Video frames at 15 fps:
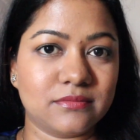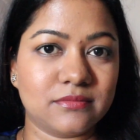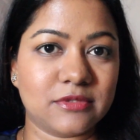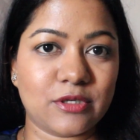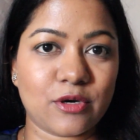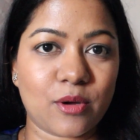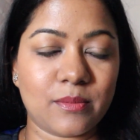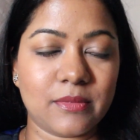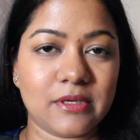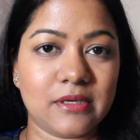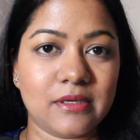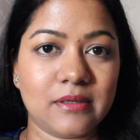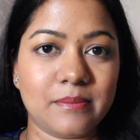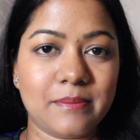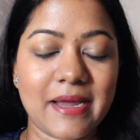the
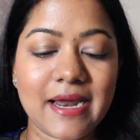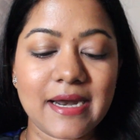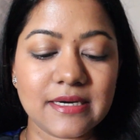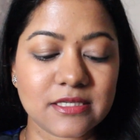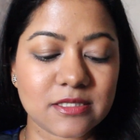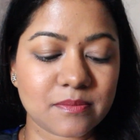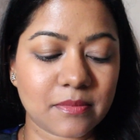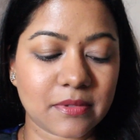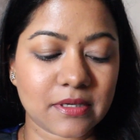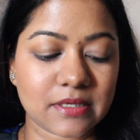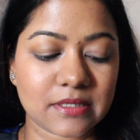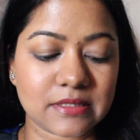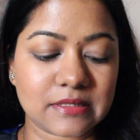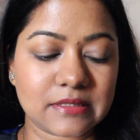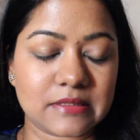normal pads,
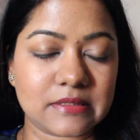but